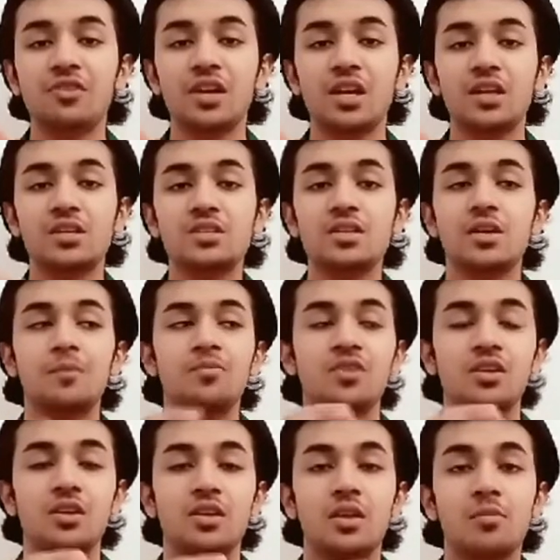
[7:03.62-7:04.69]
field
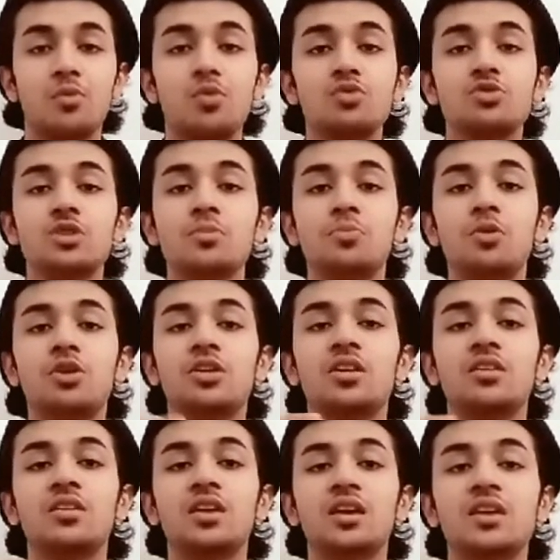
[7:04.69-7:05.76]
the most
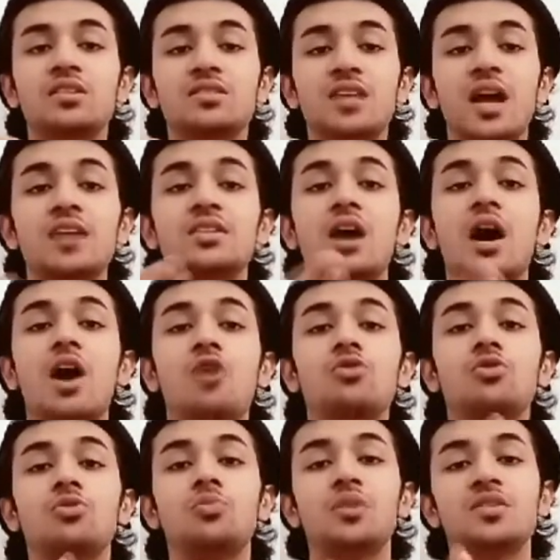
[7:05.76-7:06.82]
important thing is that how
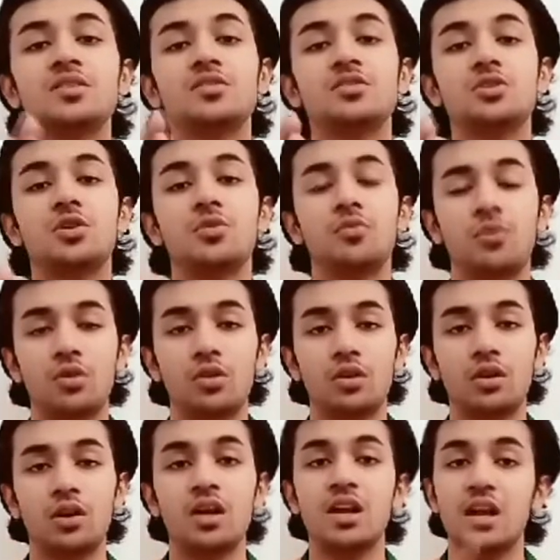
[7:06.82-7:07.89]
you present your work.
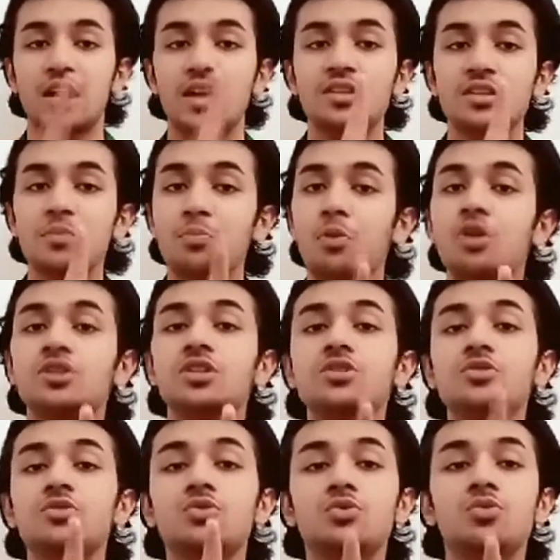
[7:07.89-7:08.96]
It's important
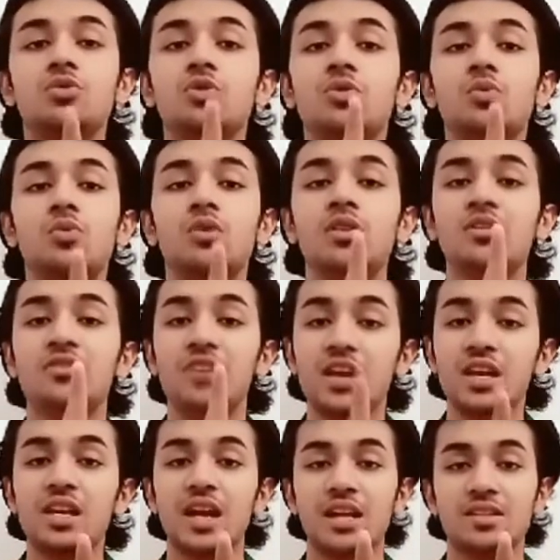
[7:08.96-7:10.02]
to do your work very
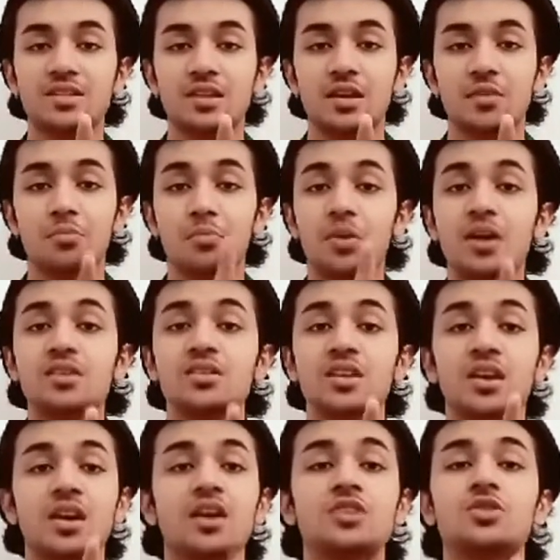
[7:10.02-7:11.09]
nicely, but
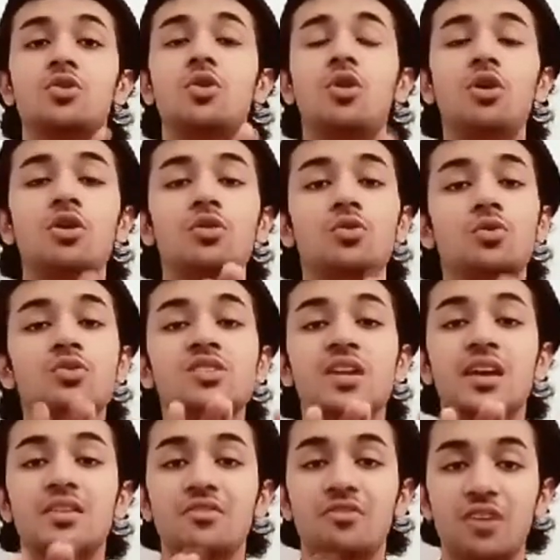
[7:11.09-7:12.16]
it all goes
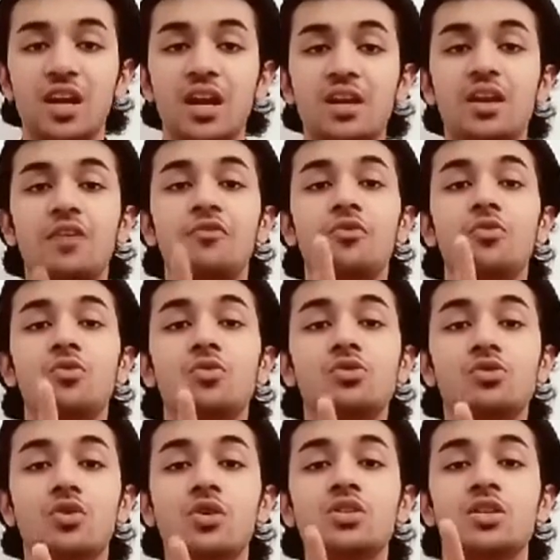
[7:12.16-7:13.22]
in vain if you could
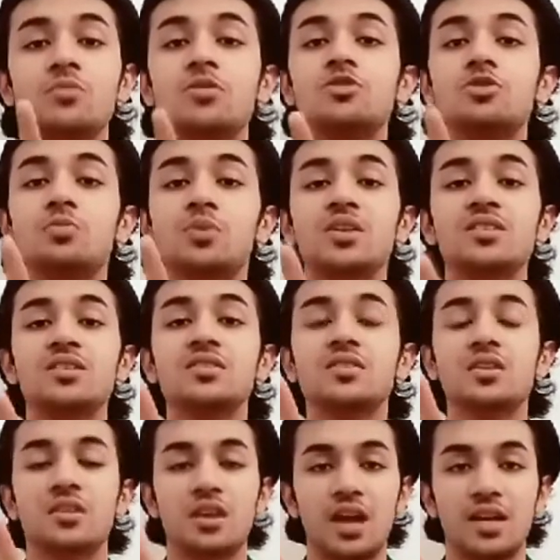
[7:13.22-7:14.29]
not able to present
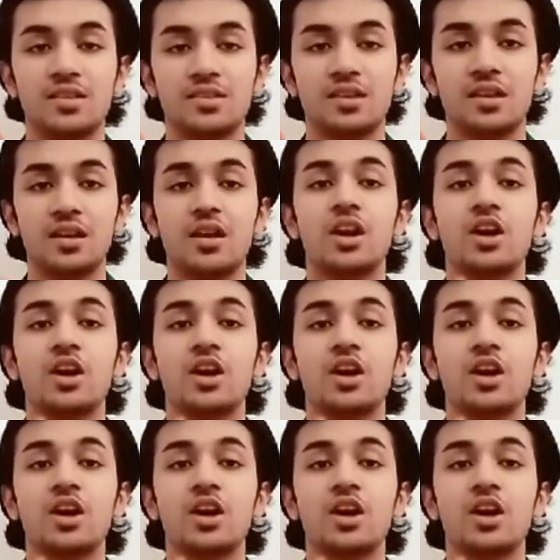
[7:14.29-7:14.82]
it nicely.